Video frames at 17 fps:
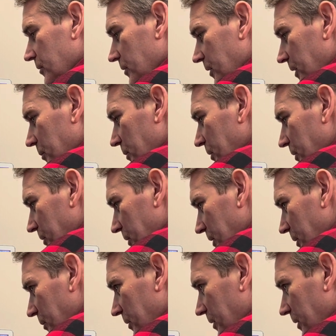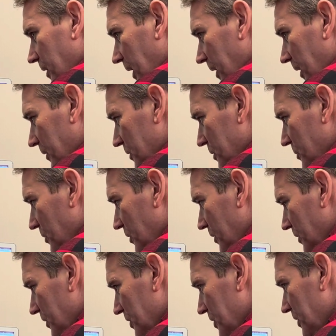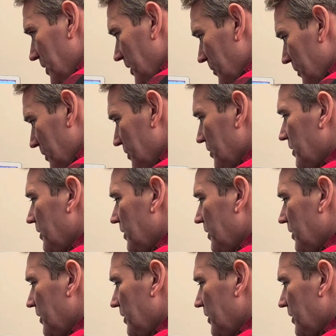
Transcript: Keep going. Algebra or geometry?